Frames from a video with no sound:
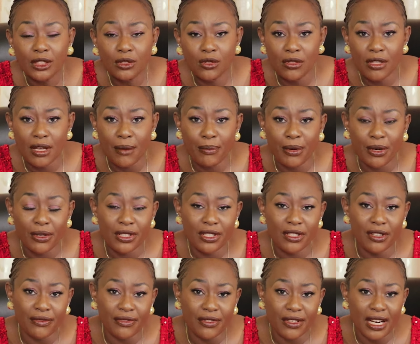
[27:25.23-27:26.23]
to the
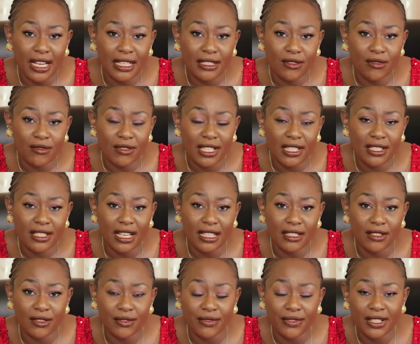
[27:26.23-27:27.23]
body of Christ, to the
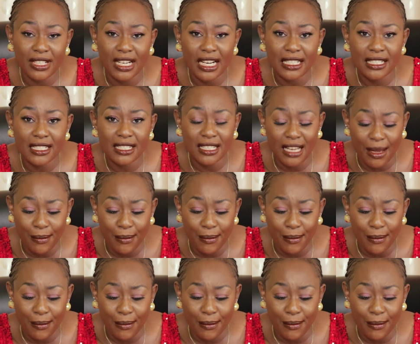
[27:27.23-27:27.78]
church of Christ.